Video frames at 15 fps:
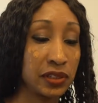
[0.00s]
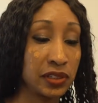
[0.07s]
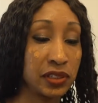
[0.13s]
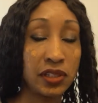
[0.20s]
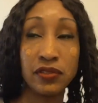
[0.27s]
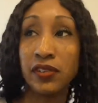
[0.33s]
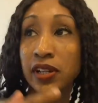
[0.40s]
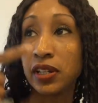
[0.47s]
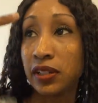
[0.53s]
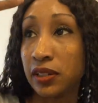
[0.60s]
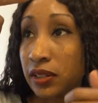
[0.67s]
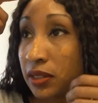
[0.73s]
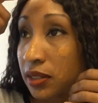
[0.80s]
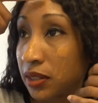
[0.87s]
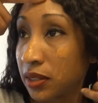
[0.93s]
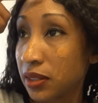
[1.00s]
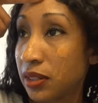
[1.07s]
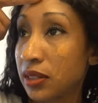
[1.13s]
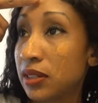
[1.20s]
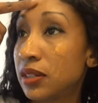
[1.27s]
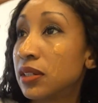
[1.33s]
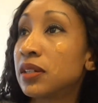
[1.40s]
see if I
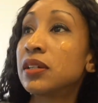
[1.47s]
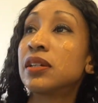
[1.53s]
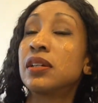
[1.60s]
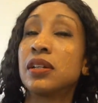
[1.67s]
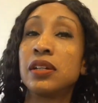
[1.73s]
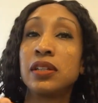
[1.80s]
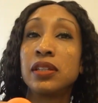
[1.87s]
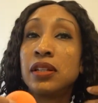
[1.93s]
can,